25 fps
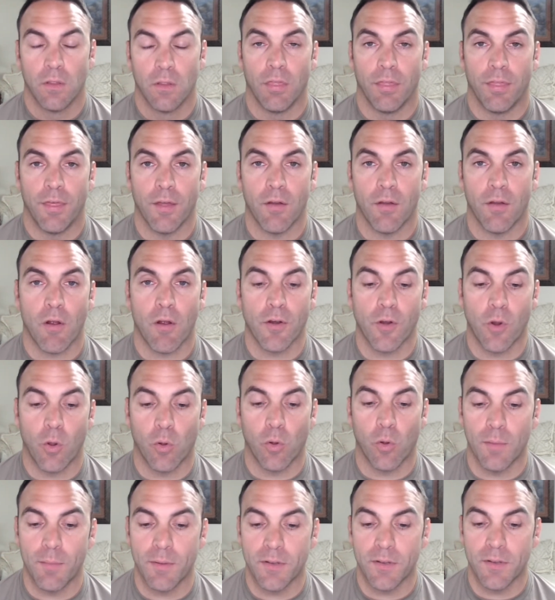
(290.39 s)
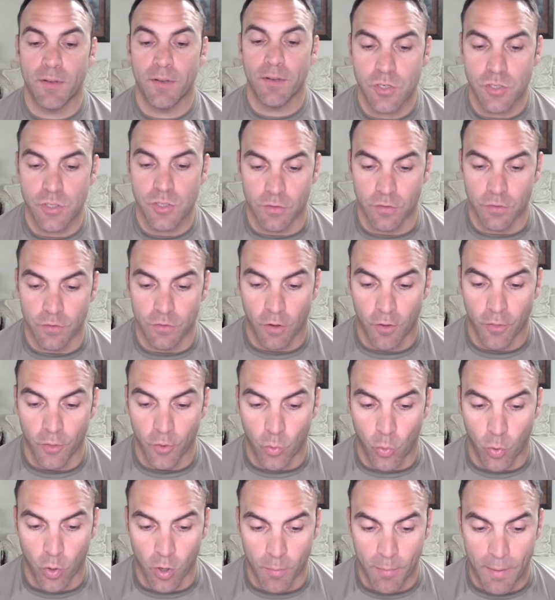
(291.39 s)
there are no limitations on the
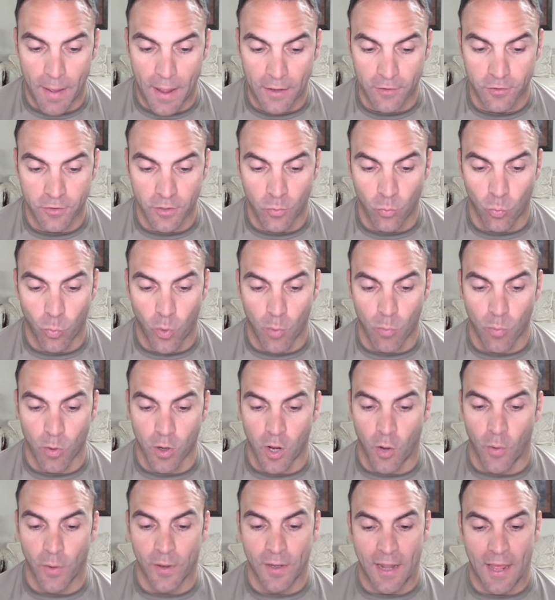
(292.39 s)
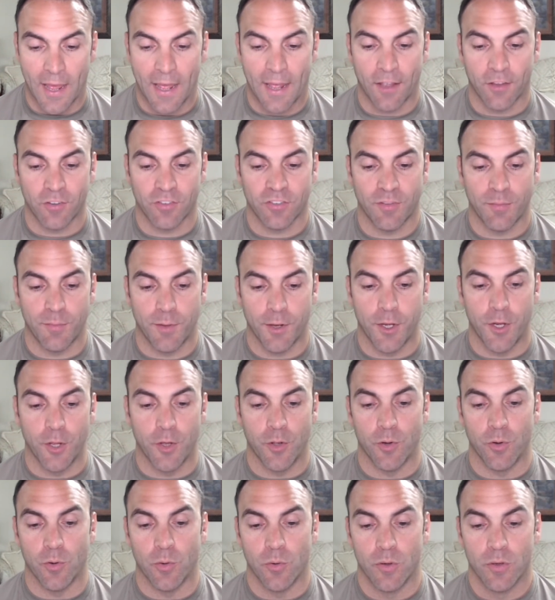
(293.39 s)
quarterbacks and what we're going to ask them to
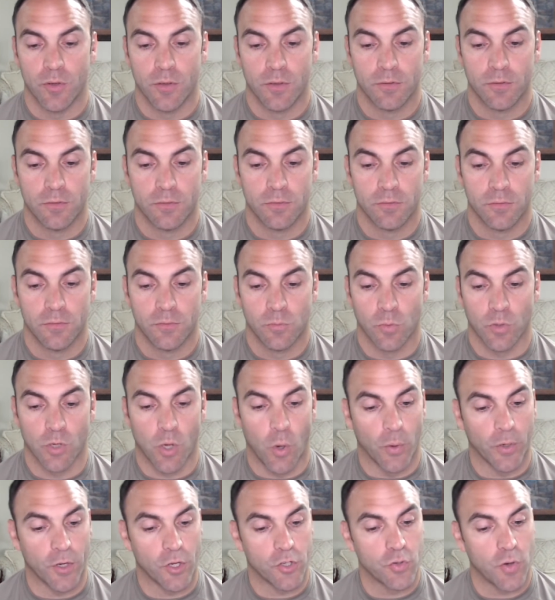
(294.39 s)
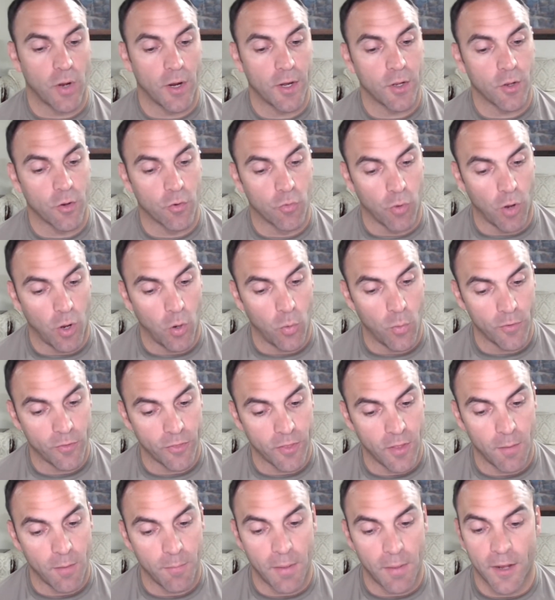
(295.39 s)
do. We're going to try to grow with
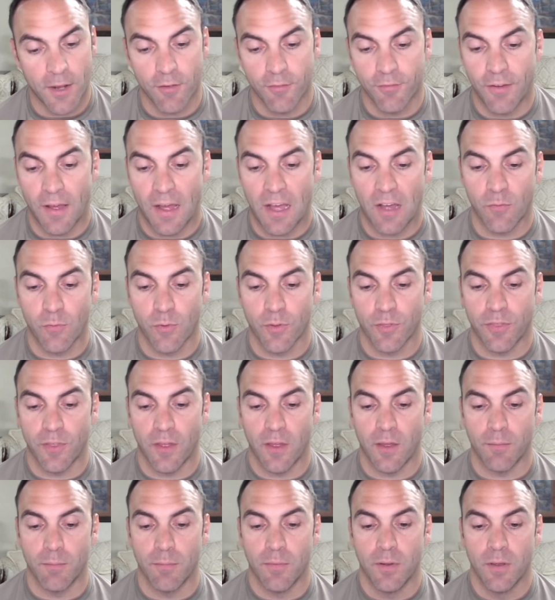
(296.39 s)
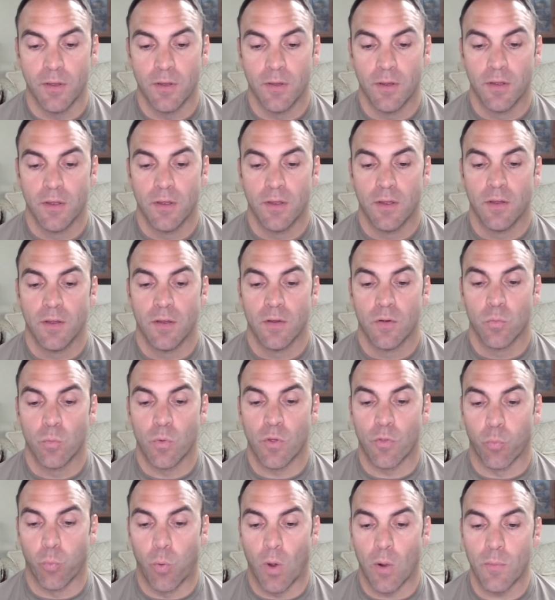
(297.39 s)
them and evolve with them
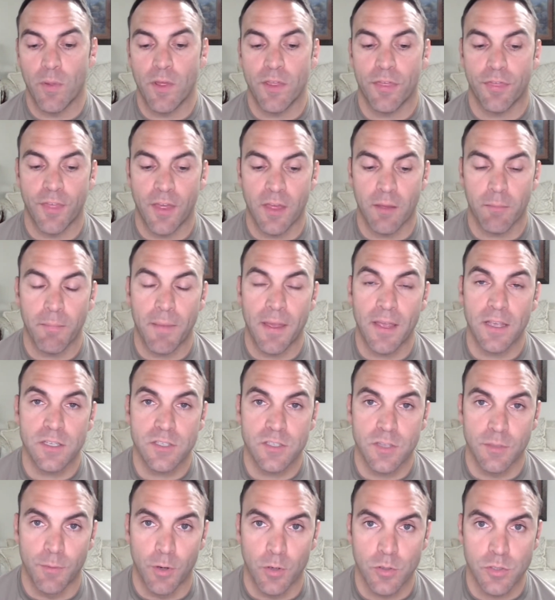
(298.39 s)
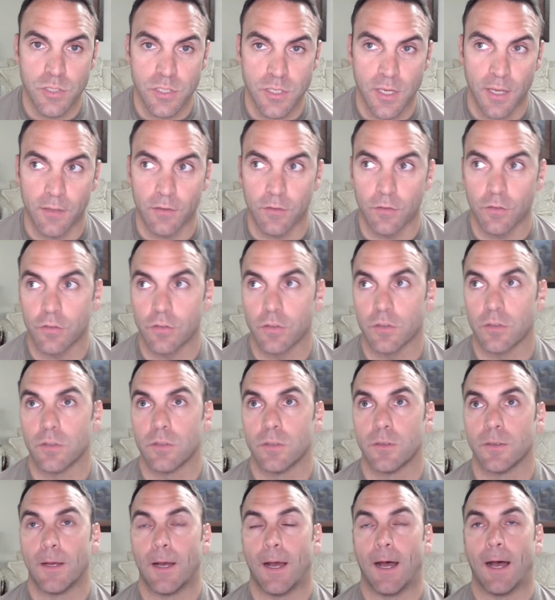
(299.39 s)
with what we think makes the most sense.
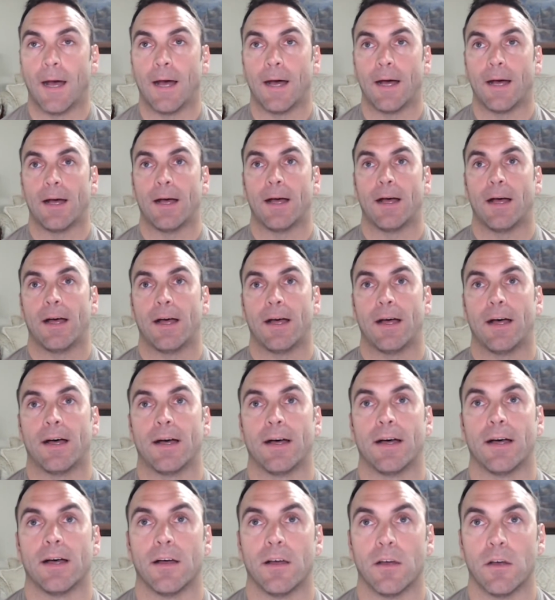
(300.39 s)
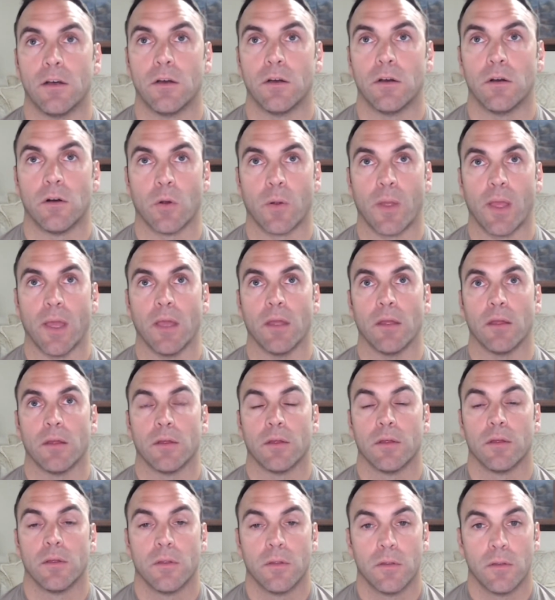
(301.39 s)
Okay.
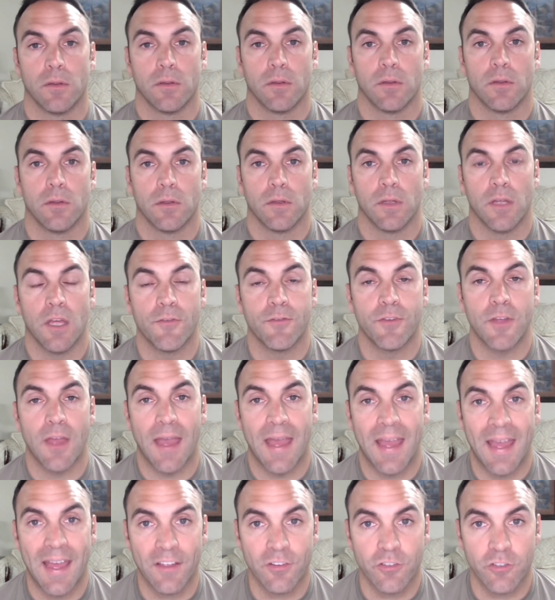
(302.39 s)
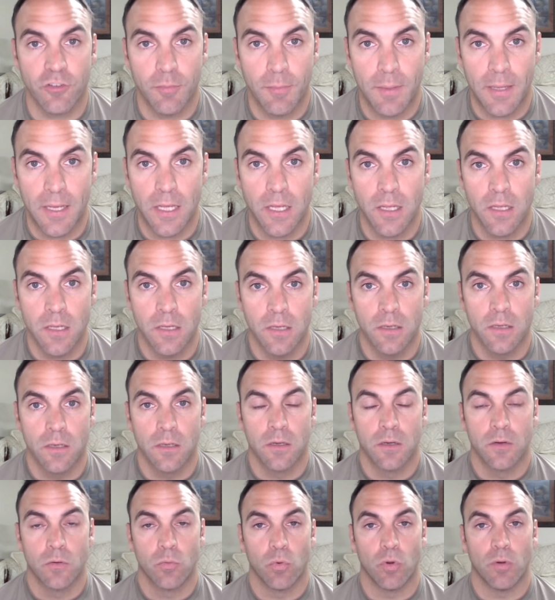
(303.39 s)
If you ask me,
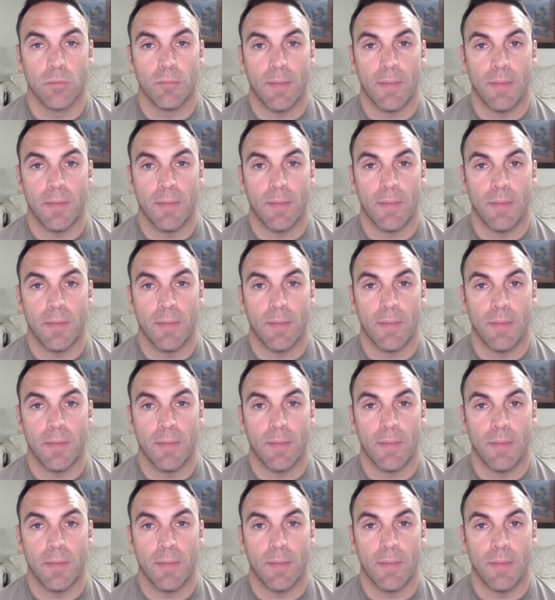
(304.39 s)
what